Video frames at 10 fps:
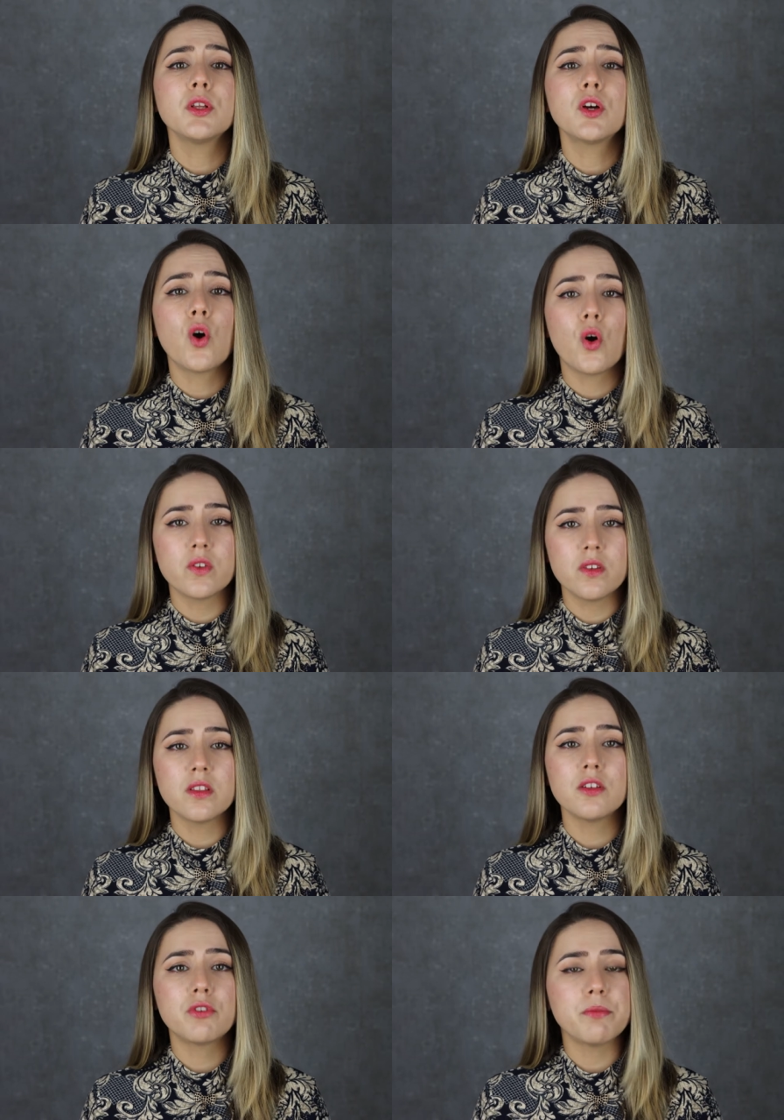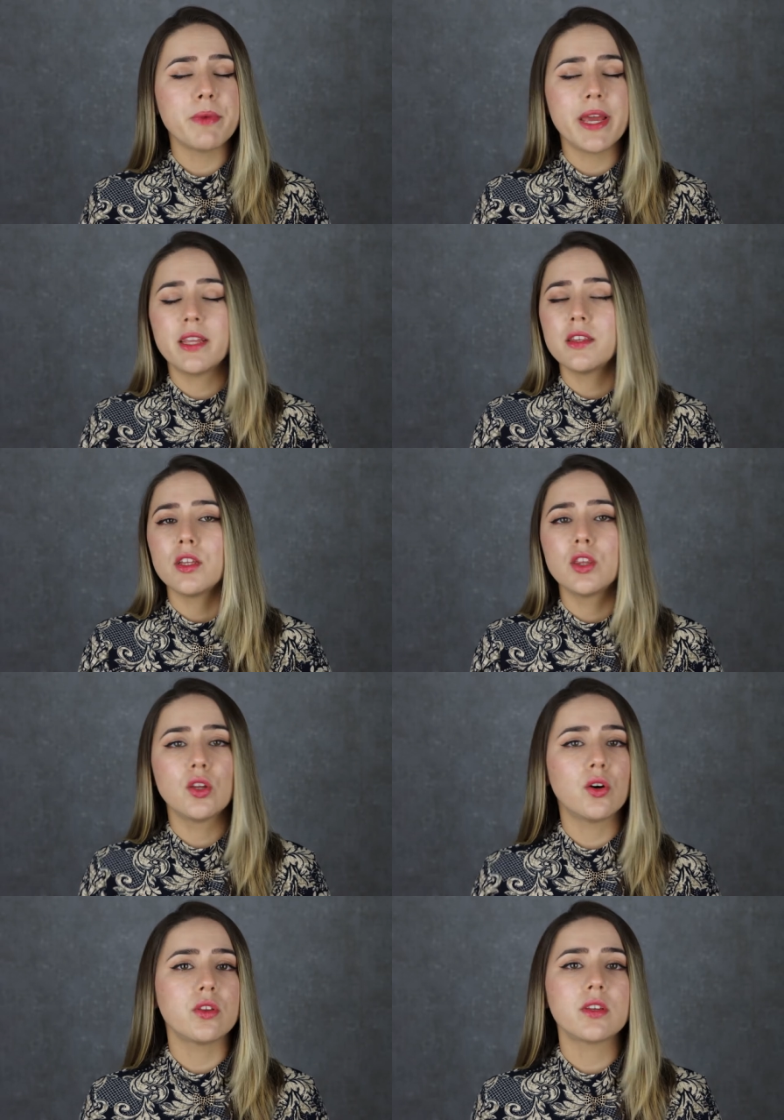will constantly remain
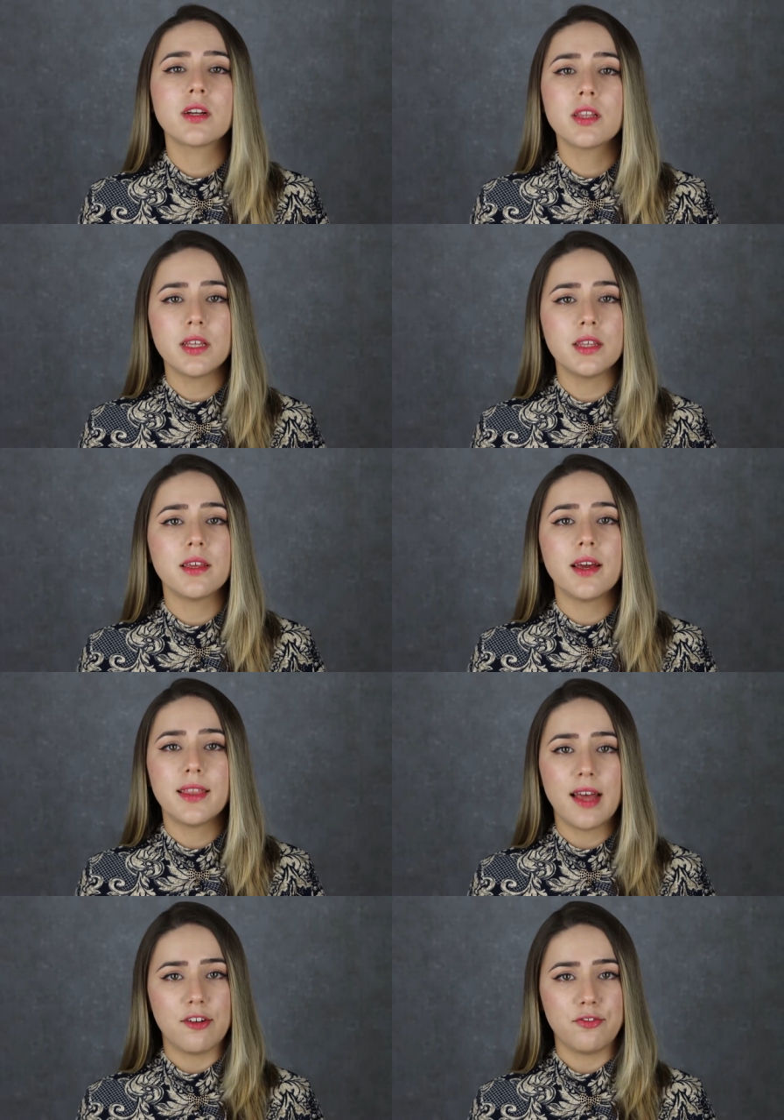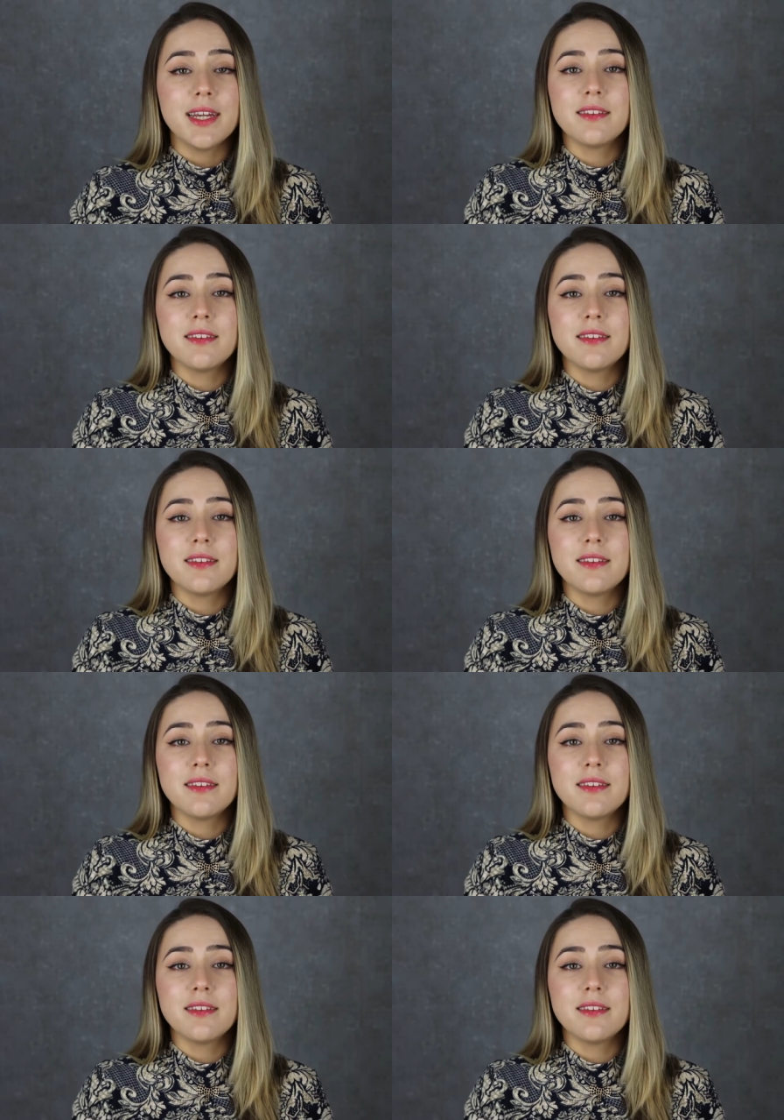not cleaned enough.